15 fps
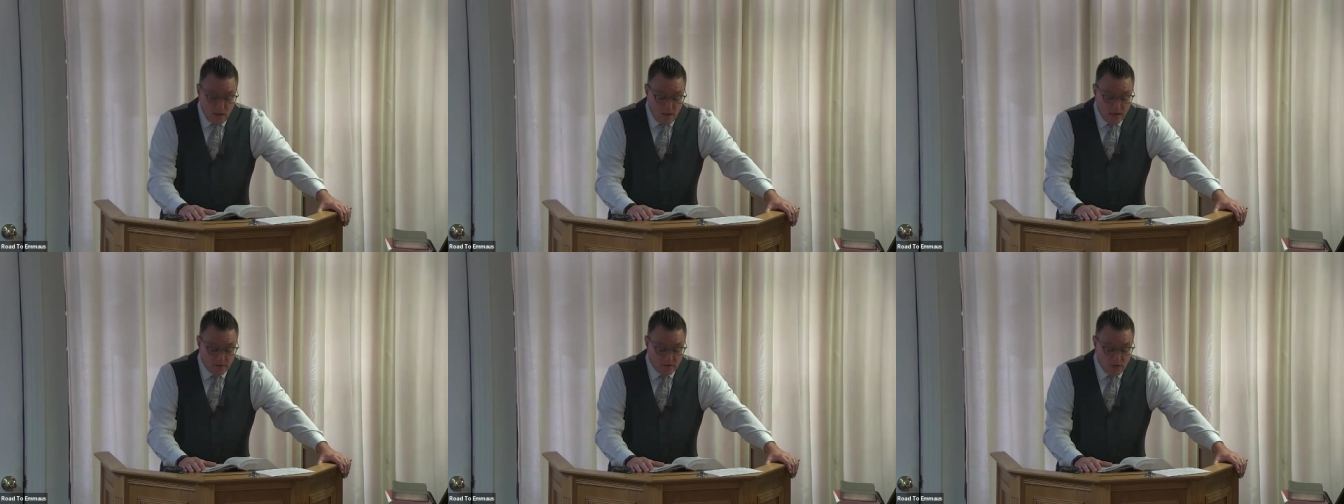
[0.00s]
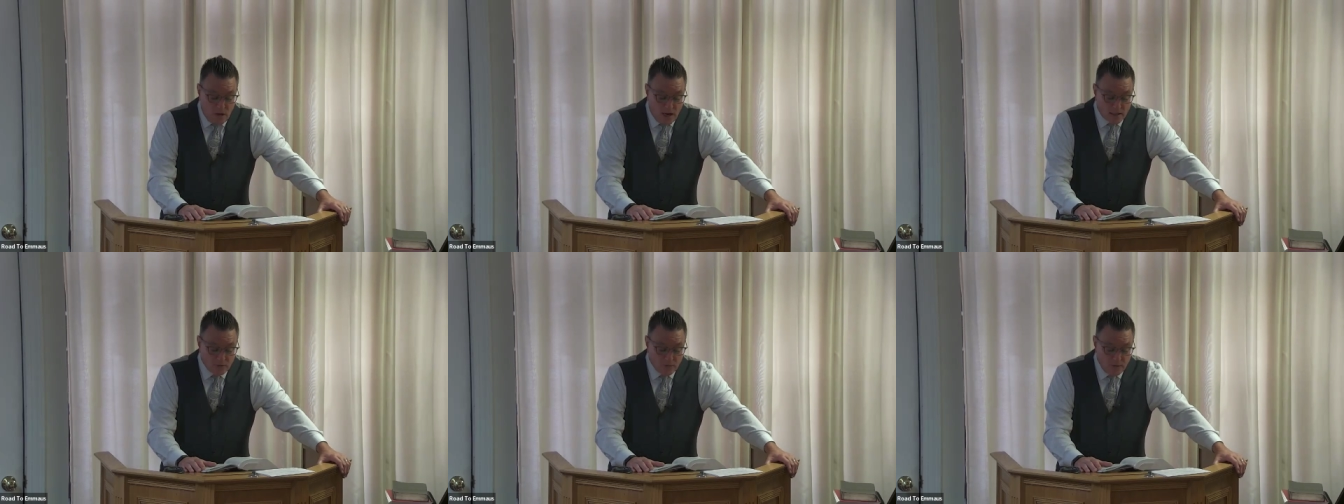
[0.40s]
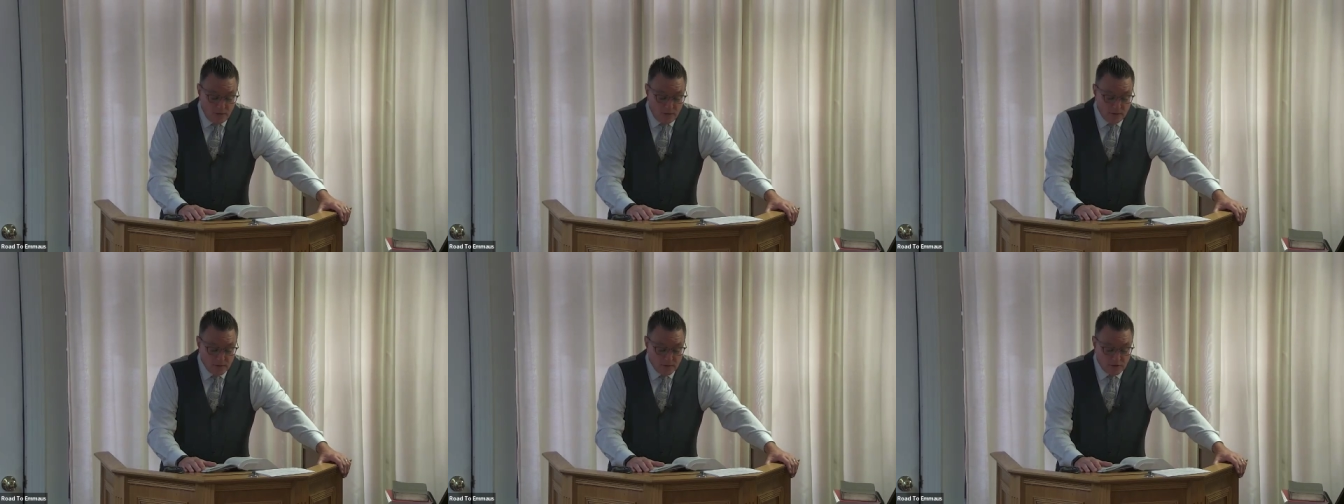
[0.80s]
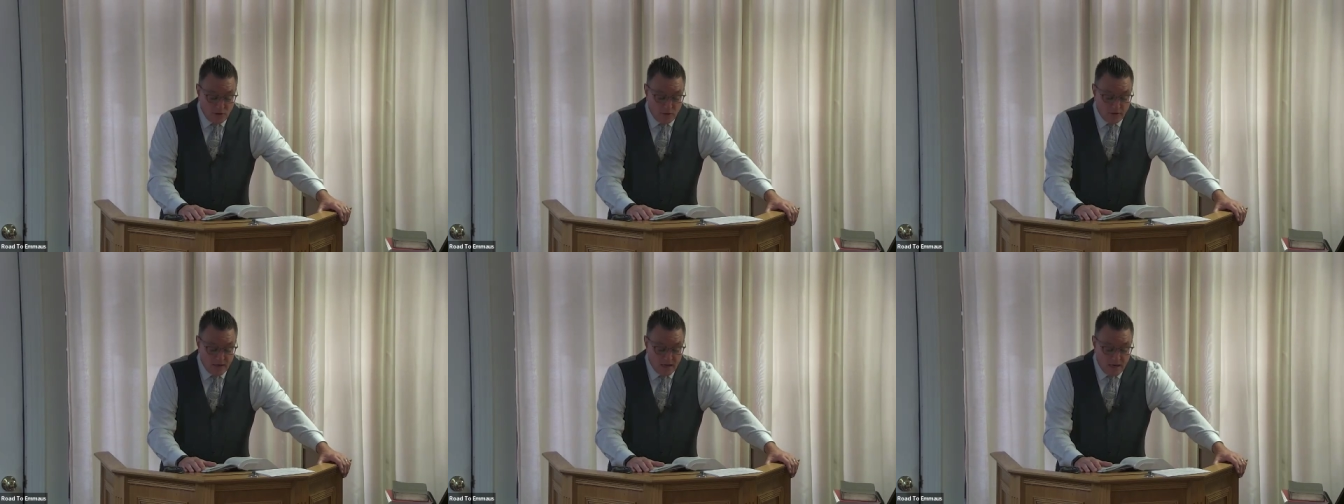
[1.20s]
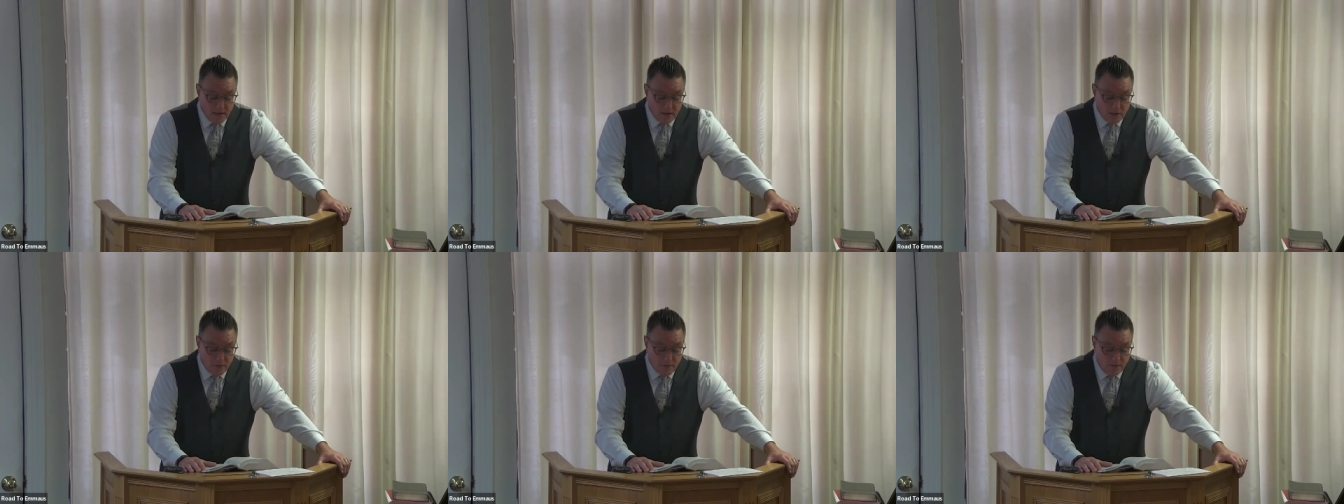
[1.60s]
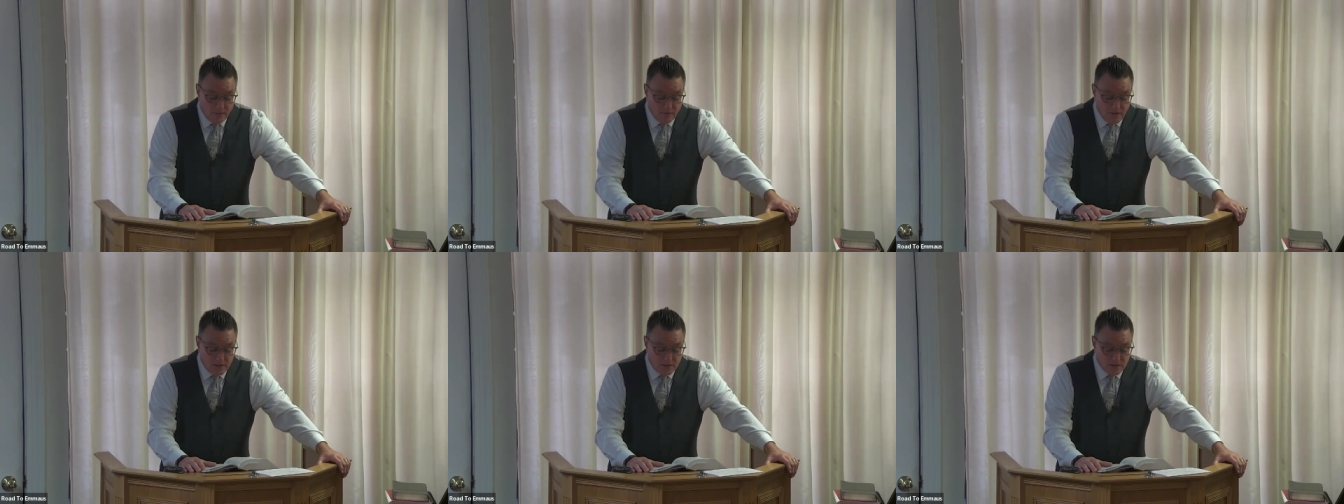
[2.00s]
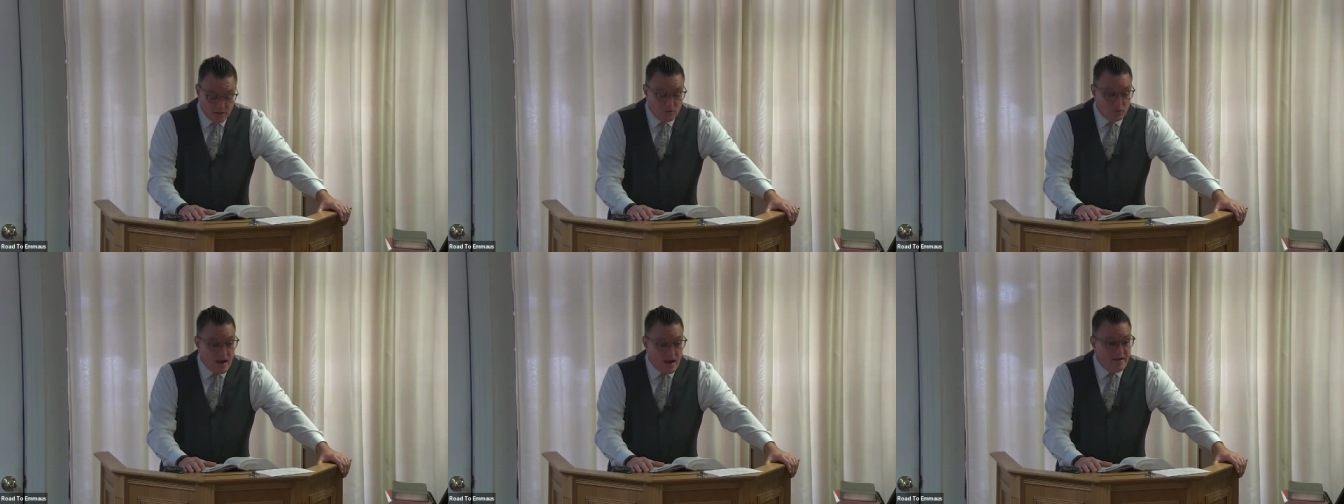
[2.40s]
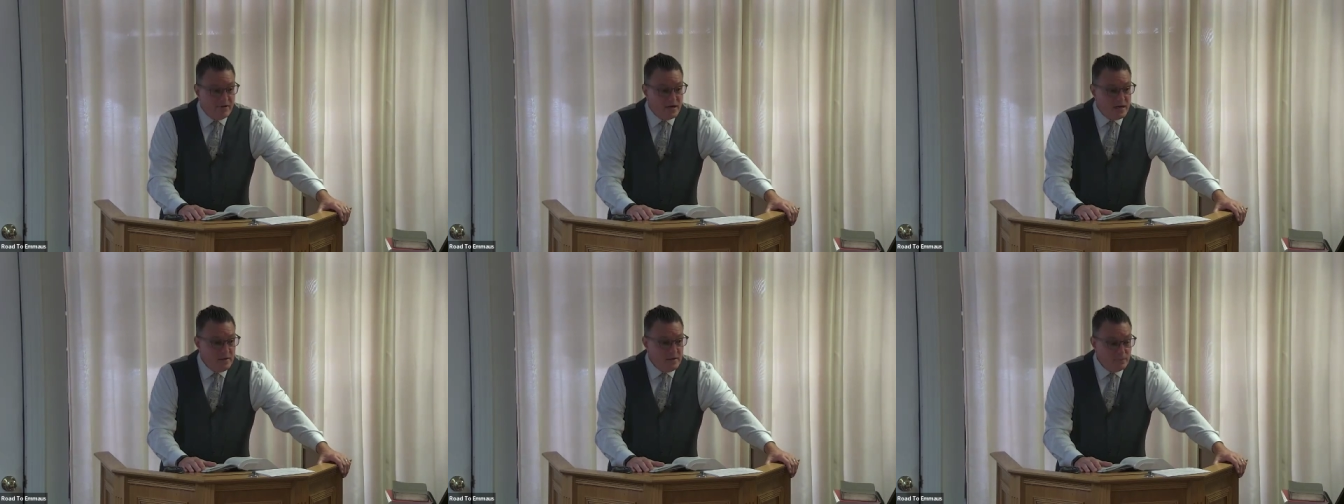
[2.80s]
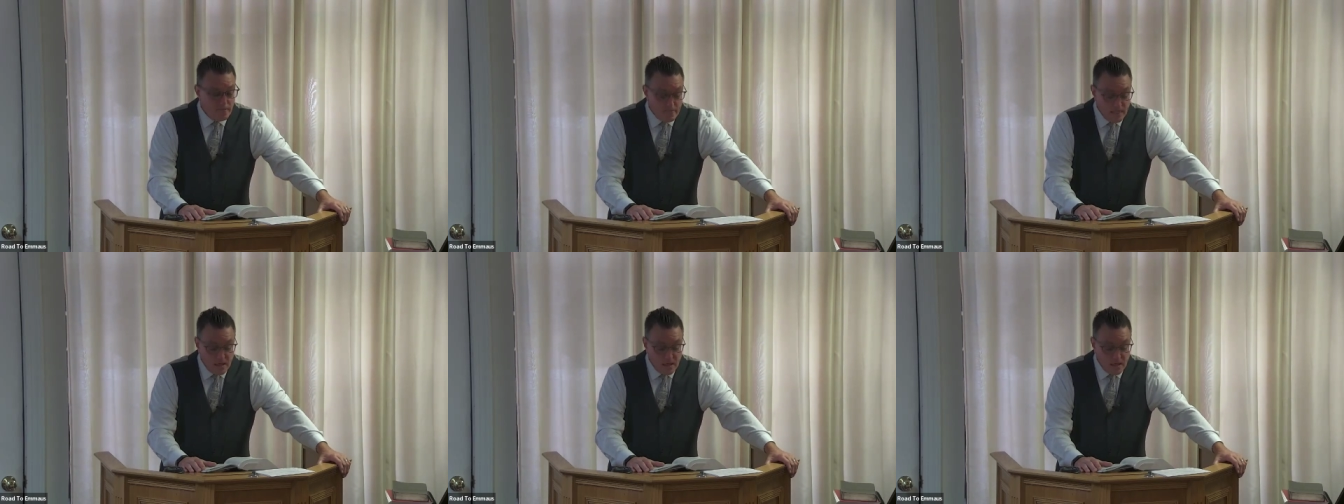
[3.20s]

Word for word: in doctrine showing uncorruptness, gravity,